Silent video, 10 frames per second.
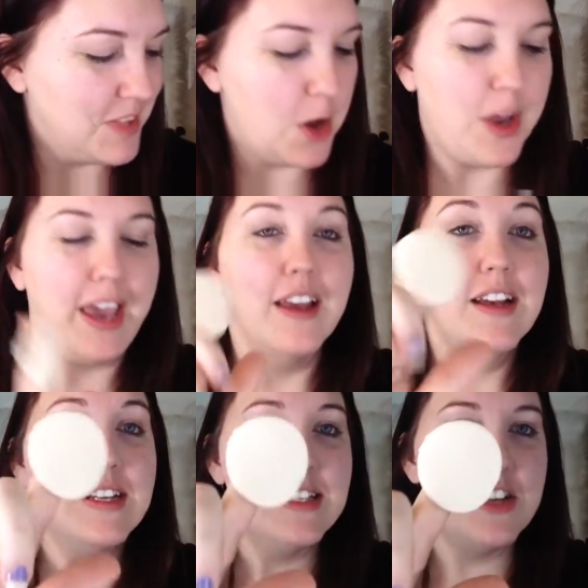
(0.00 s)
Okay,
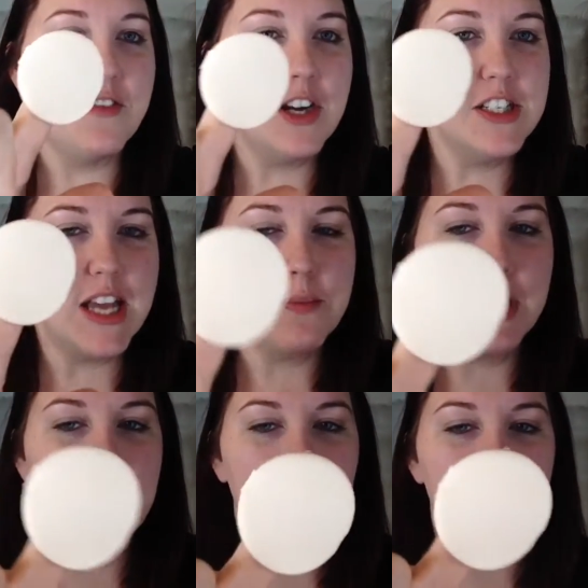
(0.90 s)
so first I'm
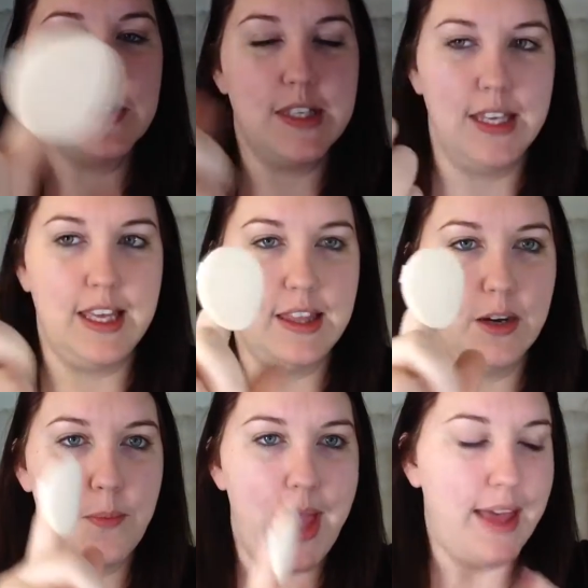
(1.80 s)
going to use the
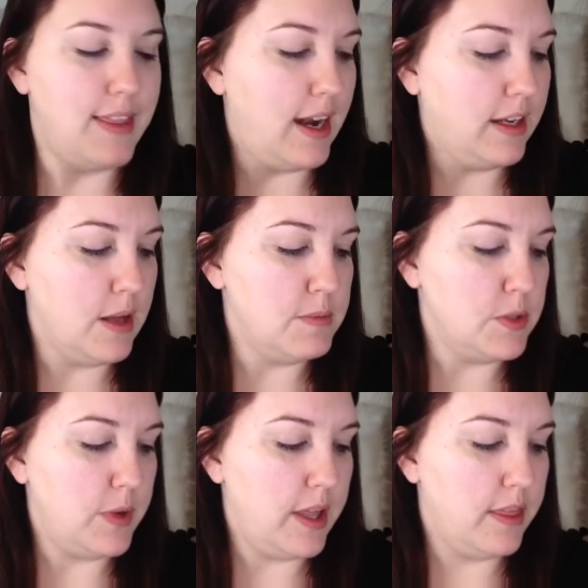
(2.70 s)
little pad that it
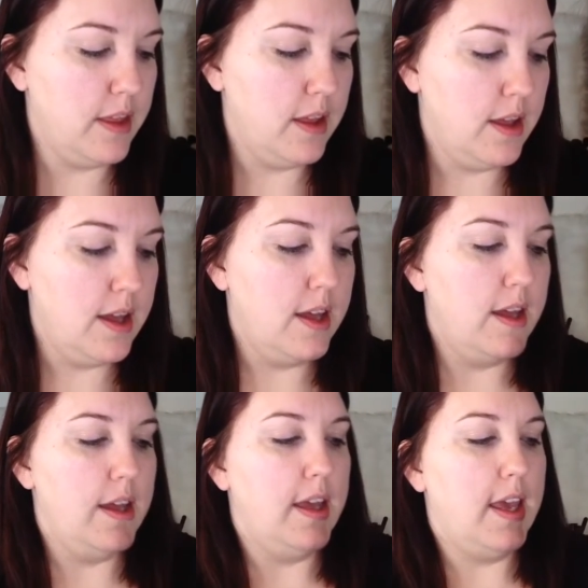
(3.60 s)
comes with.
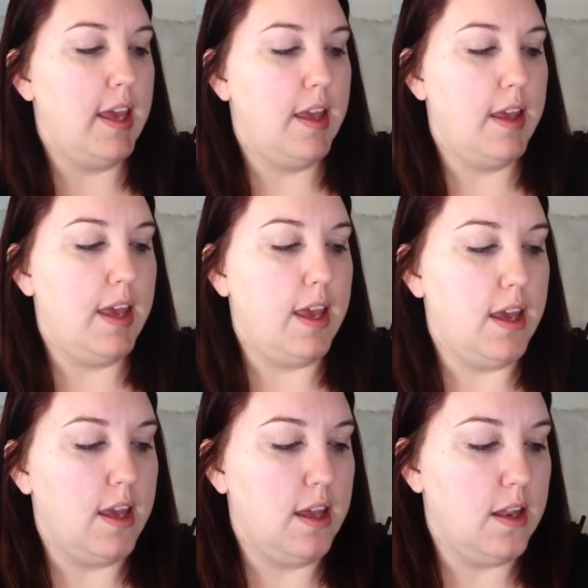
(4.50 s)

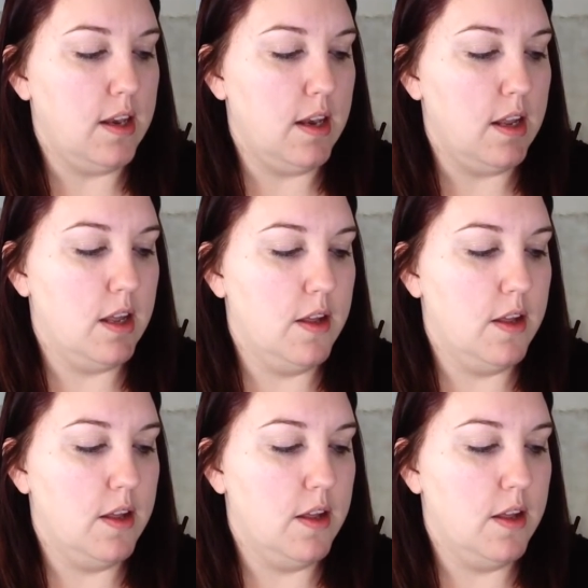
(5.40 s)
And